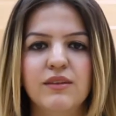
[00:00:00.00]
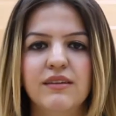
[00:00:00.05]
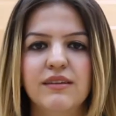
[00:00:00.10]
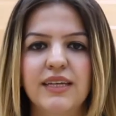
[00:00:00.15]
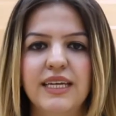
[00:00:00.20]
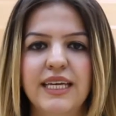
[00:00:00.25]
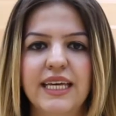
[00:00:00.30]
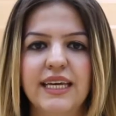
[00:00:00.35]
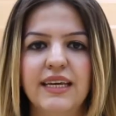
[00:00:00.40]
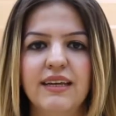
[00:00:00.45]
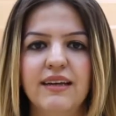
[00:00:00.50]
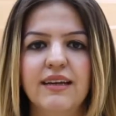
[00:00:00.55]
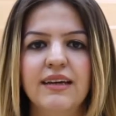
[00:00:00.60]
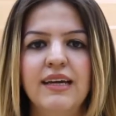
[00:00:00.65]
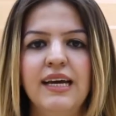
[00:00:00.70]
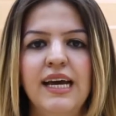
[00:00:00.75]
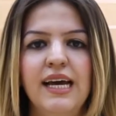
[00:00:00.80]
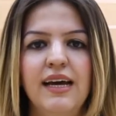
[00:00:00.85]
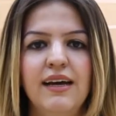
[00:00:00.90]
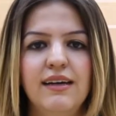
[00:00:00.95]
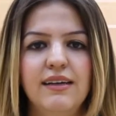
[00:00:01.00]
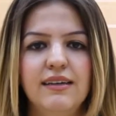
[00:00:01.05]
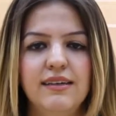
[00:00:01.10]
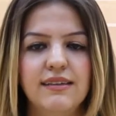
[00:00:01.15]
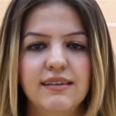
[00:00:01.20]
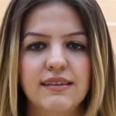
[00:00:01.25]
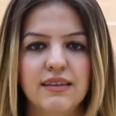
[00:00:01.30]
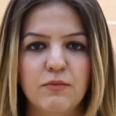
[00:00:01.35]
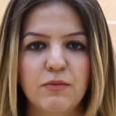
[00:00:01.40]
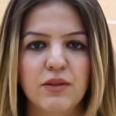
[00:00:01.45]
I was very
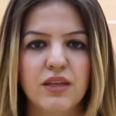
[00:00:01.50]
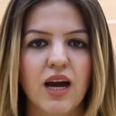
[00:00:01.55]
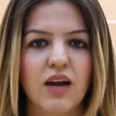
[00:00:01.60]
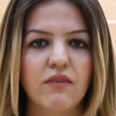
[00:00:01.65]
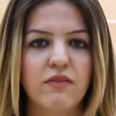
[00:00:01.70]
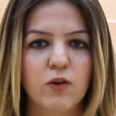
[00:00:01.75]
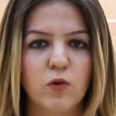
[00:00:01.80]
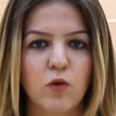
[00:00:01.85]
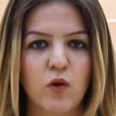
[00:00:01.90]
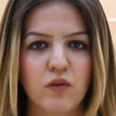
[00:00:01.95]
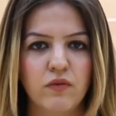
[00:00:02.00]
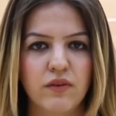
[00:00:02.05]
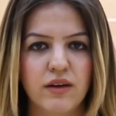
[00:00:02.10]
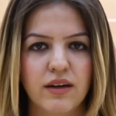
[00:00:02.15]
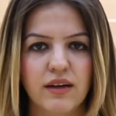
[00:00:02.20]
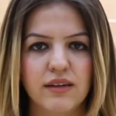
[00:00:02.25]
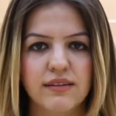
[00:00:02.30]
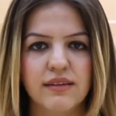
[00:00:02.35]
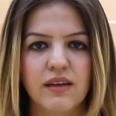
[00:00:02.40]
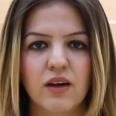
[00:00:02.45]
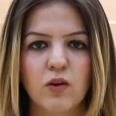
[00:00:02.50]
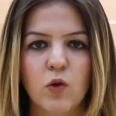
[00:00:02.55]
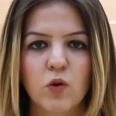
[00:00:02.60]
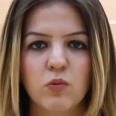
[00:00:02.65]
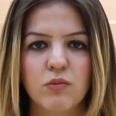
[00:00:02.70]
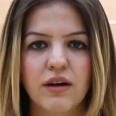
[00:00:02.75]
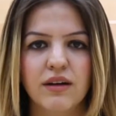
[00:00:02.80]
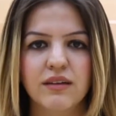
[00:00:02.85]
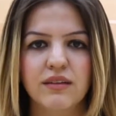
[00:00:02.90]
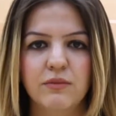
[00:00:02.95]
impressed by the well-established
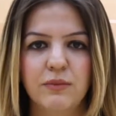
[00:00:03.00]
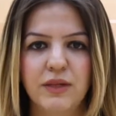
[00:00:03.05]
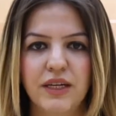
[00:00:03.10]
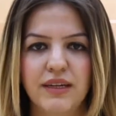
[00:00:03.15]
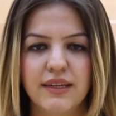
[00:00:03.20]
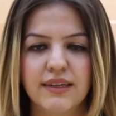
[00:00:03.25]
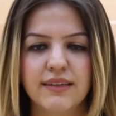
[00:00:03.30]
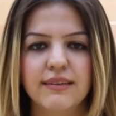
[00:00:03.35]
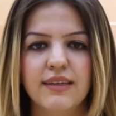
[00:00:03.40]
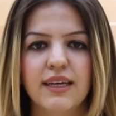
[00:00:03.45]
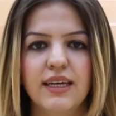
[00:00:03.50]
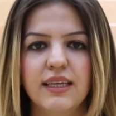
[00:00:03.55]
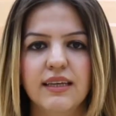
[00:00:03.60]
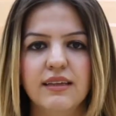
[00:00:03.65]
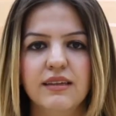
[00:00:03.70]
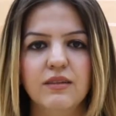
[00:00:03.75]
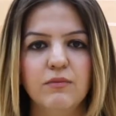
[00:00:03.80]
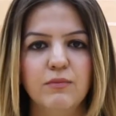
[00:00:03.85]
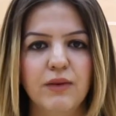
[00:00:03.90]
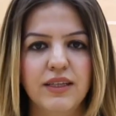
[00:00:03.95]
academic staff,